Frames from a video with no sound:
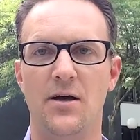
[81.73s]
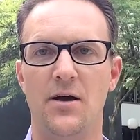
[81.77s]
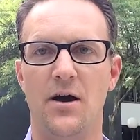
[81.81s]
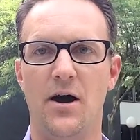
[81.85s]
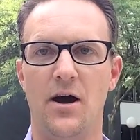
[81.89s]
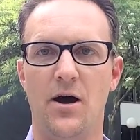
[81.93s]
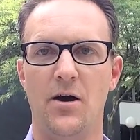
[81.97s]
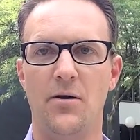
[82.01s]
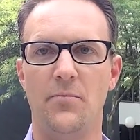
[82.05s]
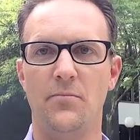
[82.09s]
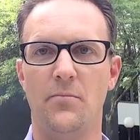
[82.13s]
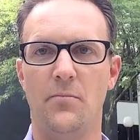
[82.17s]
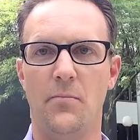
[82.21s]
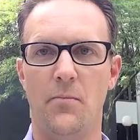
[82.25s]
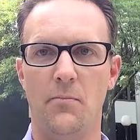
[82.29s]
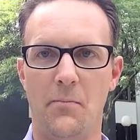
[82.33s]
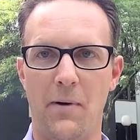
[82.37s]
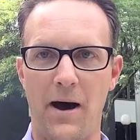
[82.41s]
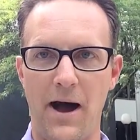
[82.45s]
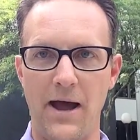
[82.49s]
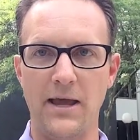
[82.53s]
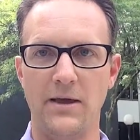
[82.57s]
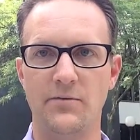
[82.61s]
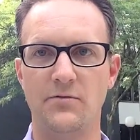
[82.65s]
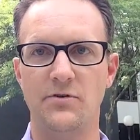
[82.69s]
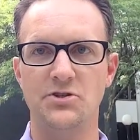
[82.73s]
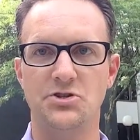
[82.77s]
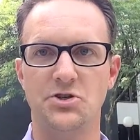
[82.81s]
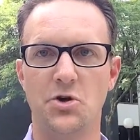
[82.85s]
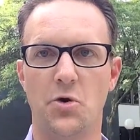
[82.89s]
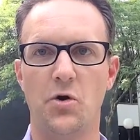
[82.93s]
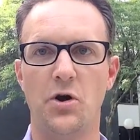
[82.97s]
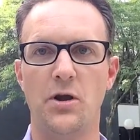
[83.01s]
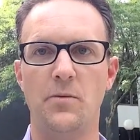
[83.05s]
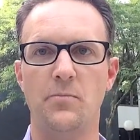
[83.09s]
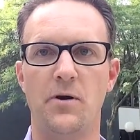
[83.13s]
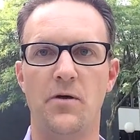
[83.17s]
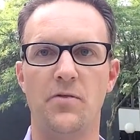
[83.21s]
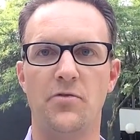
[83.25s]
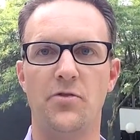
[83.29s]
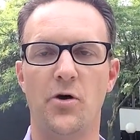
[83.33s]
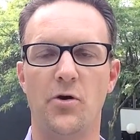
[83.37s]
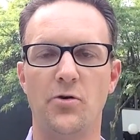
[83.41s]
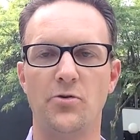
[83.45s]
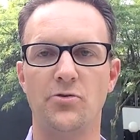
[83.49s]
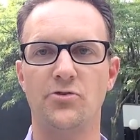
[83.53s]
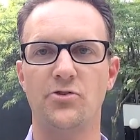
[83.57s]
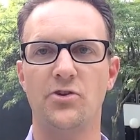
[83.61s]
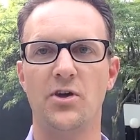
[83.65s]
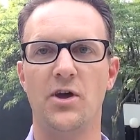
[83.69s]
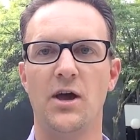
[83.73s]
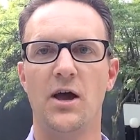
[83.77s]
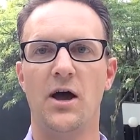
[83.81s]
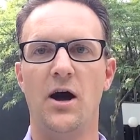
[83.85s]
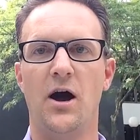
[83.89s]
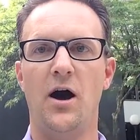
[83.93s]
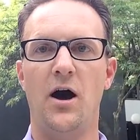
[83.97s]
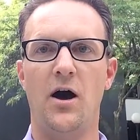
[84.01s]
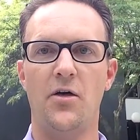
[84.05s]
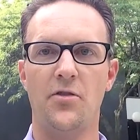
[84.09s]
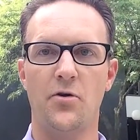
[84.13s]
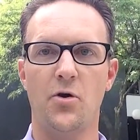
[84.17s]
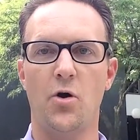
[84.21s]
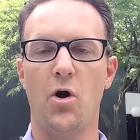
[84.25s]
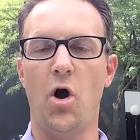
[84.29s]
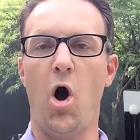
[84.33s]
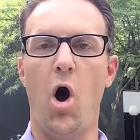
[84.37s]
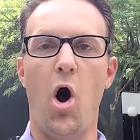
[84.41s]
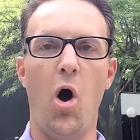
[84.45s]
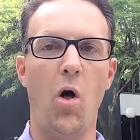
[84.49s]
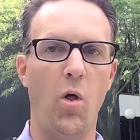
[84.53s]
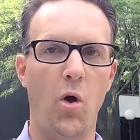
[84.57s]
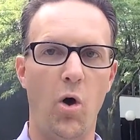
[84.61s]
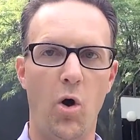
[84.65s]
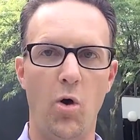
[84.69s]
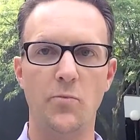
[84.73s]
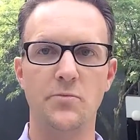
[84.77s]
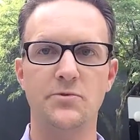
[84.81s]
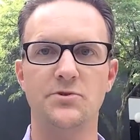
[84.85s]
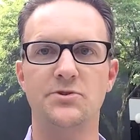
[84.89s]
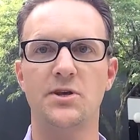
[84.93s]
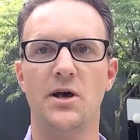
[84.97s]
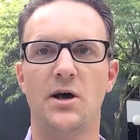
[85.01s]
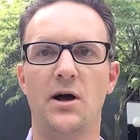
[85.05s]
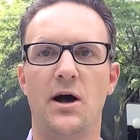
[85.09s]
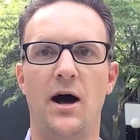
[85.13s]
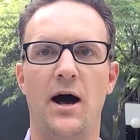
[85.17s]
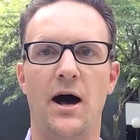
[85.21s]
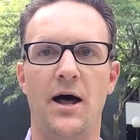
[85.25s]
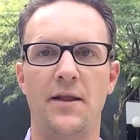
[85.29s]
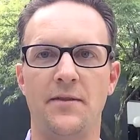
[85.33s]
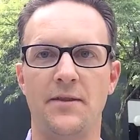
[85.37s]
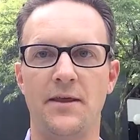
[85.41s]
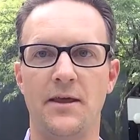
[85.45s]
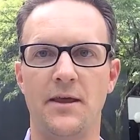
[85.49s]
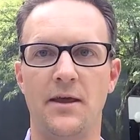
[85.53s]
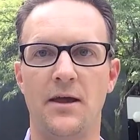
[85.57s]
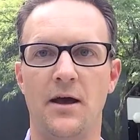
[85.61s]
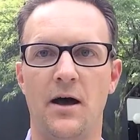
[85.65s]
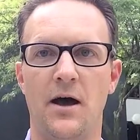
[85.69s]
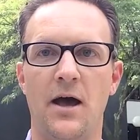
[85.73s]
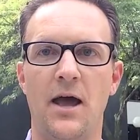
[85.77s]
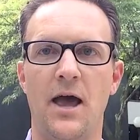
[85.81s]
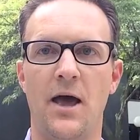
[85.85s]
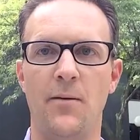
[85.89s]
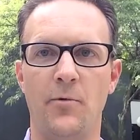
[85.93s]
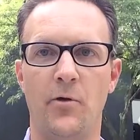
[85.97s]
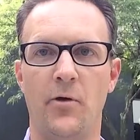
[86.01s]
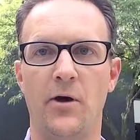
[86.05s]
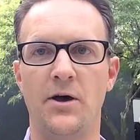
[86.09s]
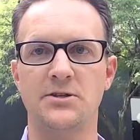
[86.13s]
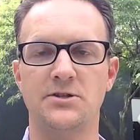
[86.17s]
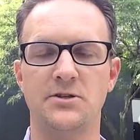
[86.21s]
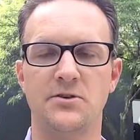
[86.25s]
my inventory, but all homes on the MLS.